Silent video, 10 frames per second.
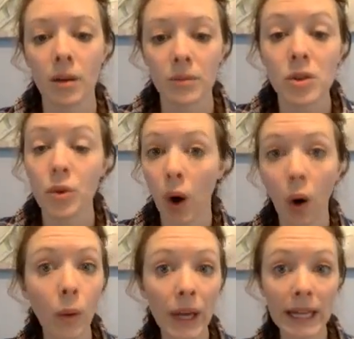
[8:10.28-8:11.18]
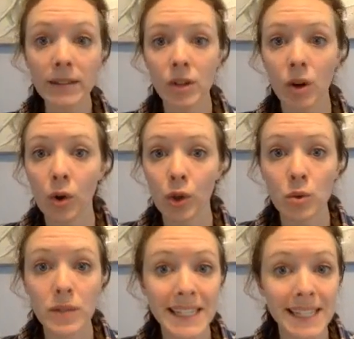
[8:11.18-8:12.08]
So they're all wings, they're all
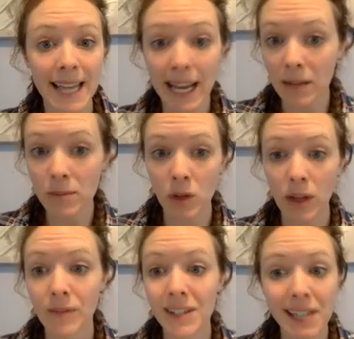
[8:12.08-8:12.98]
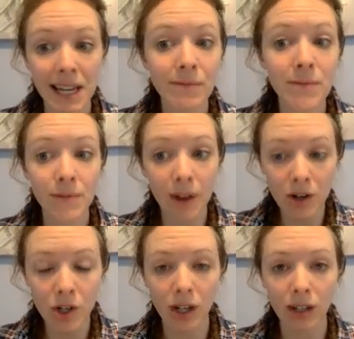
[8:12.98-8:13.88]
used the same, so they have the same
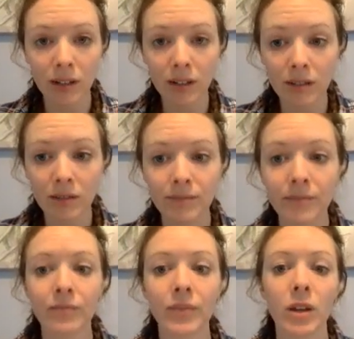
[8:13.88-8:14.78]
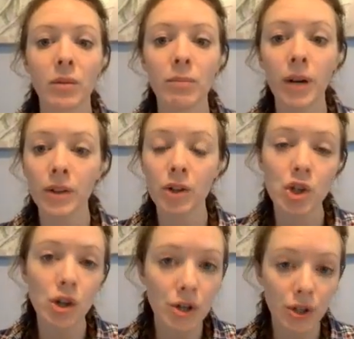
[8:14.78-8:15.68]
function, but their
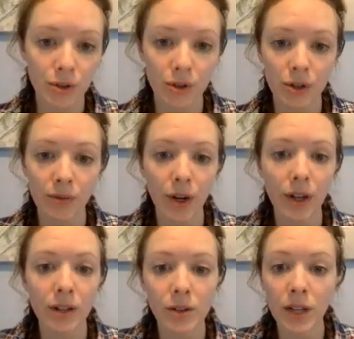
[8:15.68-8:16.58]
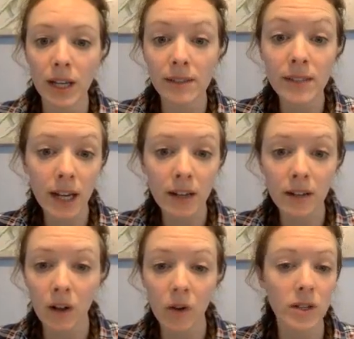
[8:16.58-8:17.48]
structures are different. So the insect,
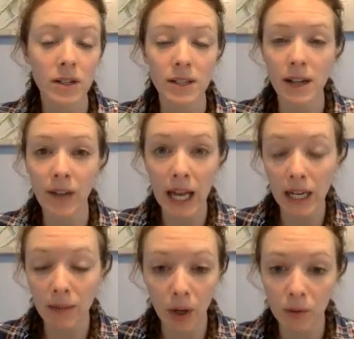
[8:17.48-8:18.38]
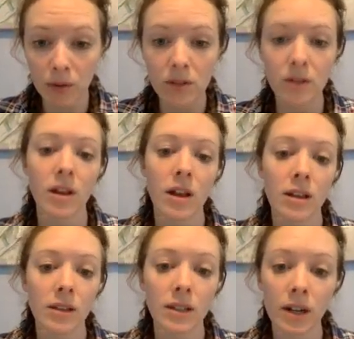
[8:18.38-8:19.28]
notice, doesn't have any bones.
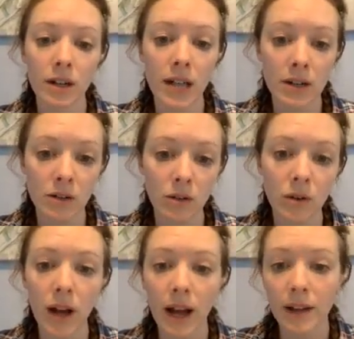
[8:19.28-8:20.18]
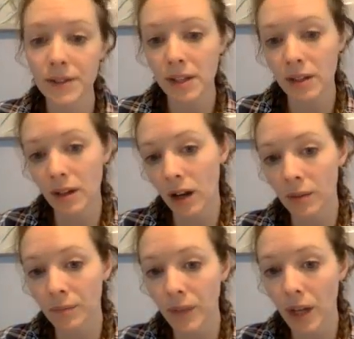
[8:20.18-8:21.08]
The pterodactyl has
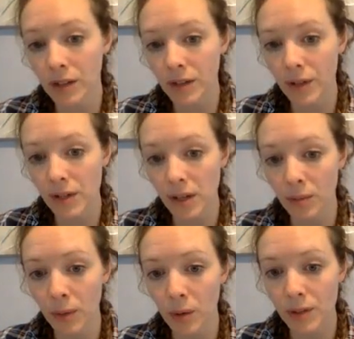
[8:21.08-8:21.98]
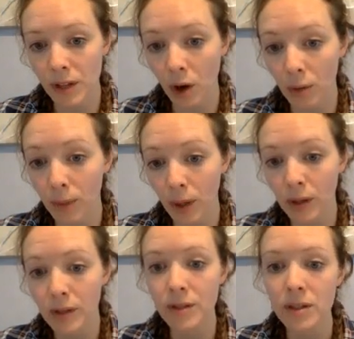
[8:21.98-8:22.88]
a different set of bones than our
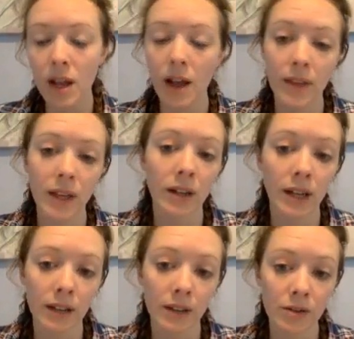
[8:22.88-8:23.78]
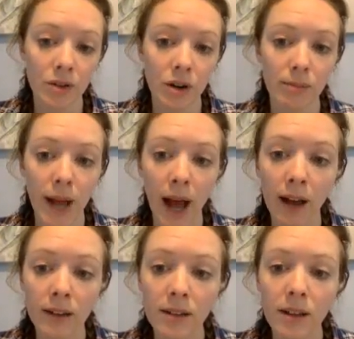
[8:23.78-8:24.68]
birds, and then again there's our
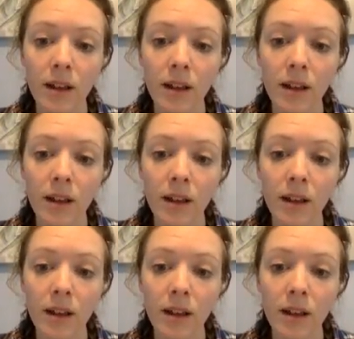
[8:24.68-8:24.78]
bat.